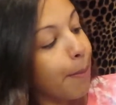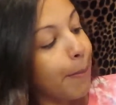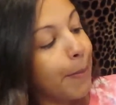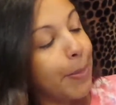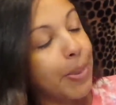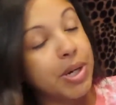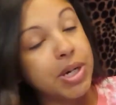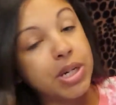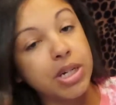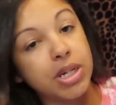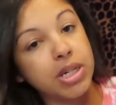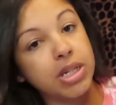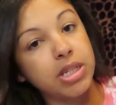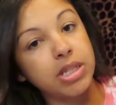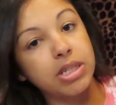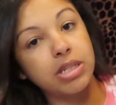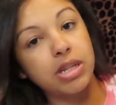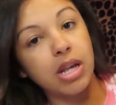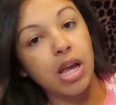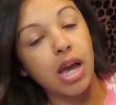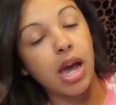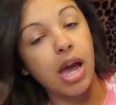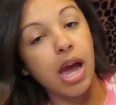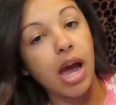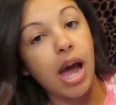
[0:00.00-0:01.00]
but
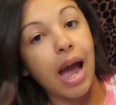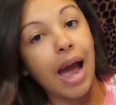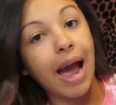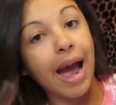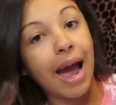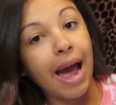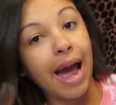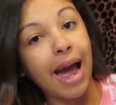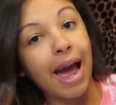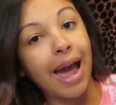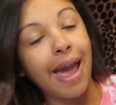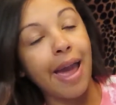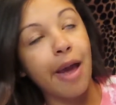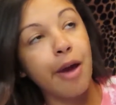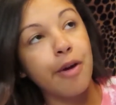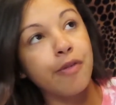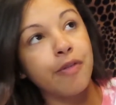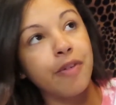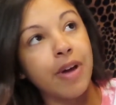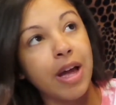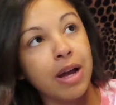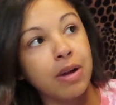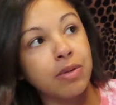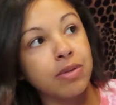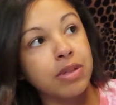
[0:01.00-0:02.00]
I
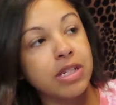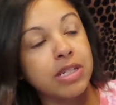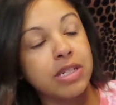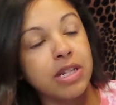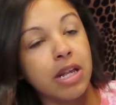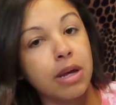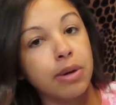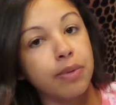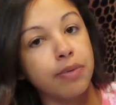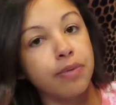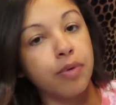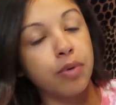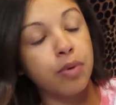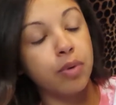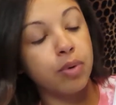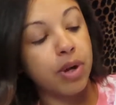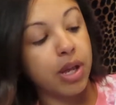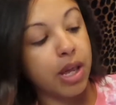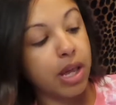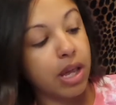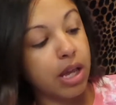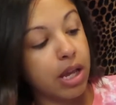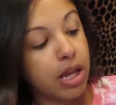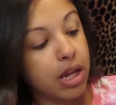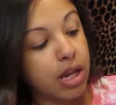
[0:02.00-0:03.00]
found this helpful
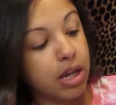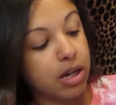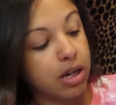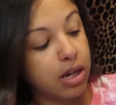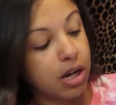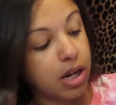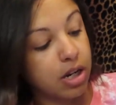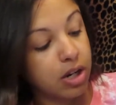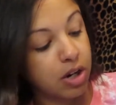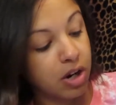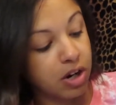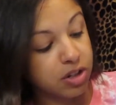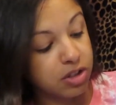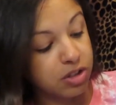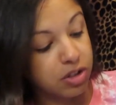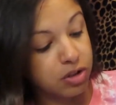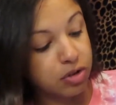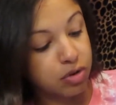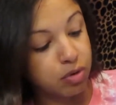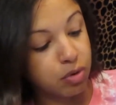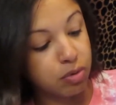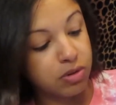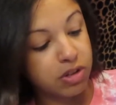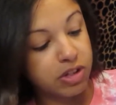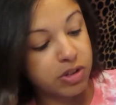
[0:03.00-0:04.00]
in nursing
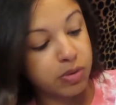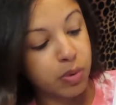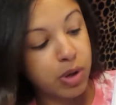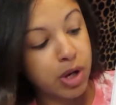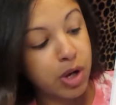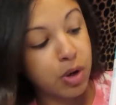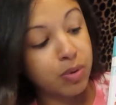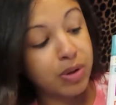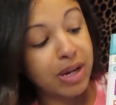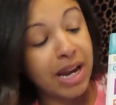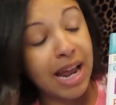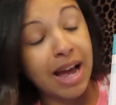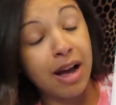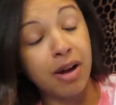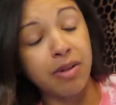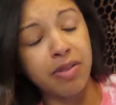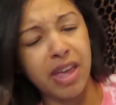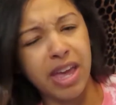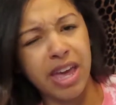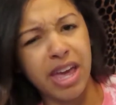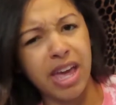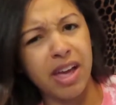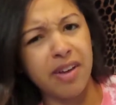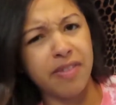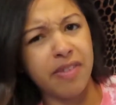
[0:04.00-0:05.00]
school as well. Now
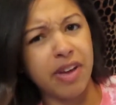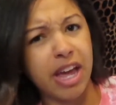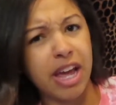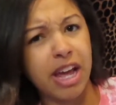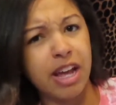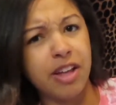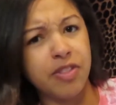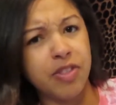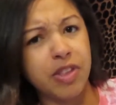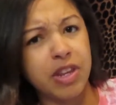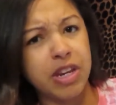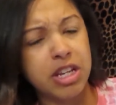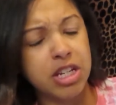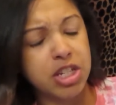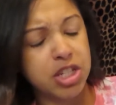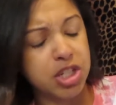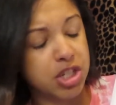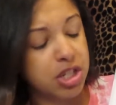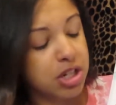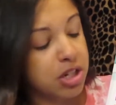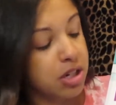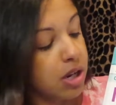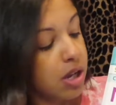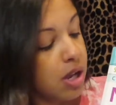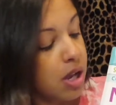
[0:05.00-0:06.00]
they have an 8th
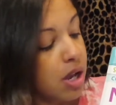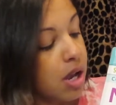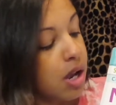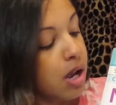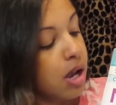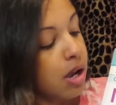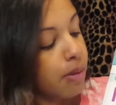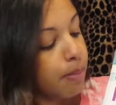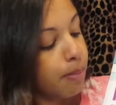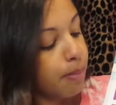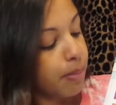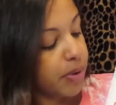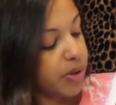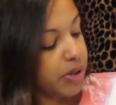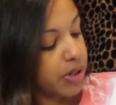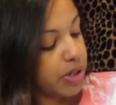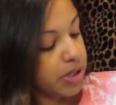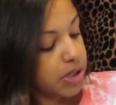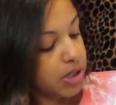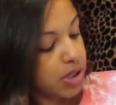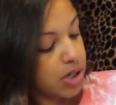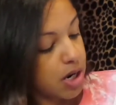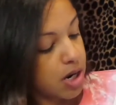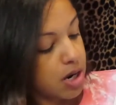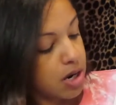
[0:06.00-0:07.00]
edition,
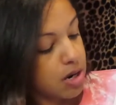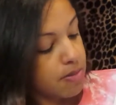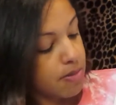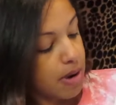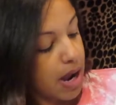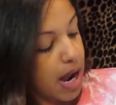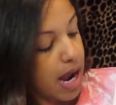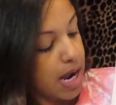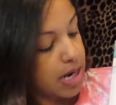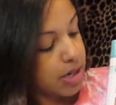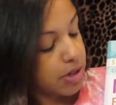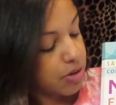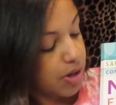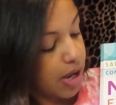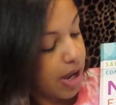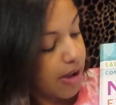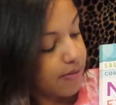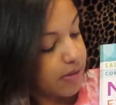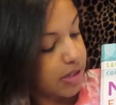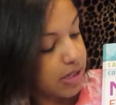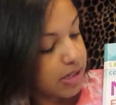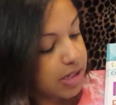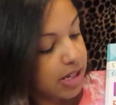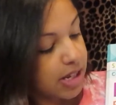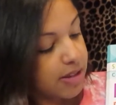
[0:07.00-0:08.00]
but I do have
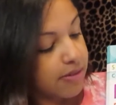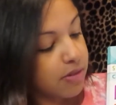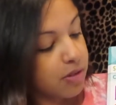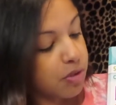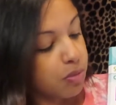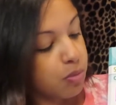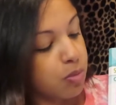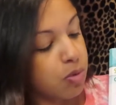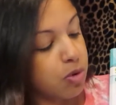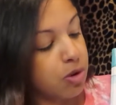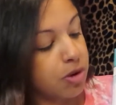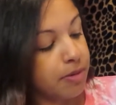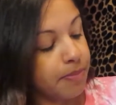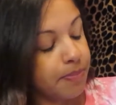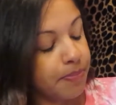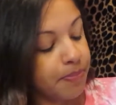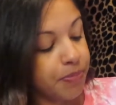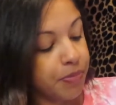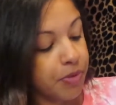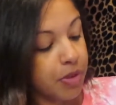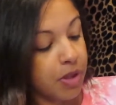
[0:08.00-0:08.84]
the 7th one.